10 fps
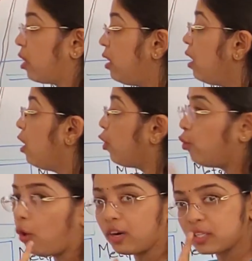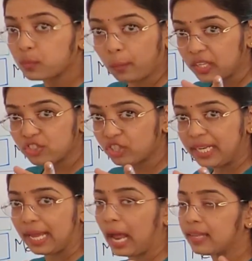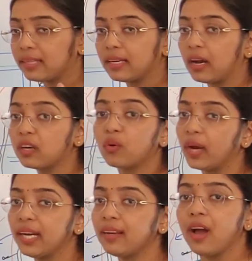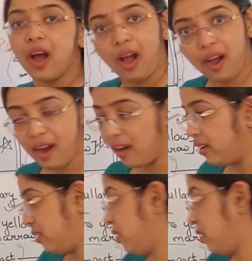are not spongy and they are quite hard.